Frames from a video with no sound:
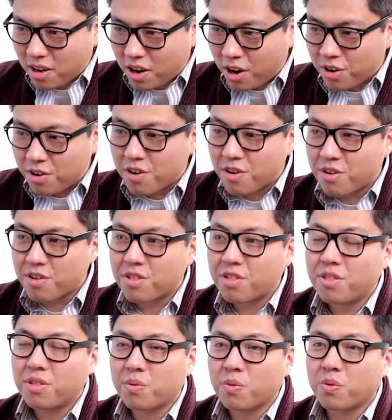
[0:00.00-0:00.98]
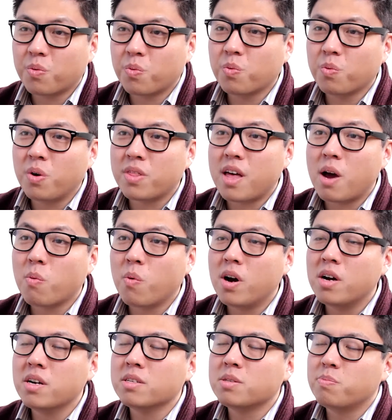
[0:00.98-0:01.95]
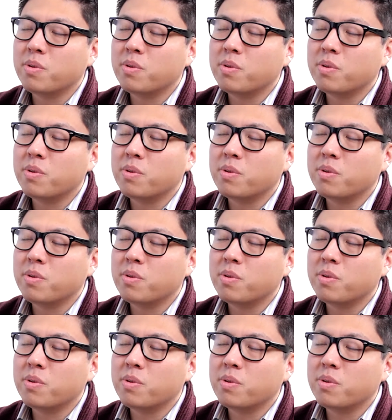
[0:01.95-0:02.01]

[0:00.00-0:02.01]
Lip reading: unearth what that was.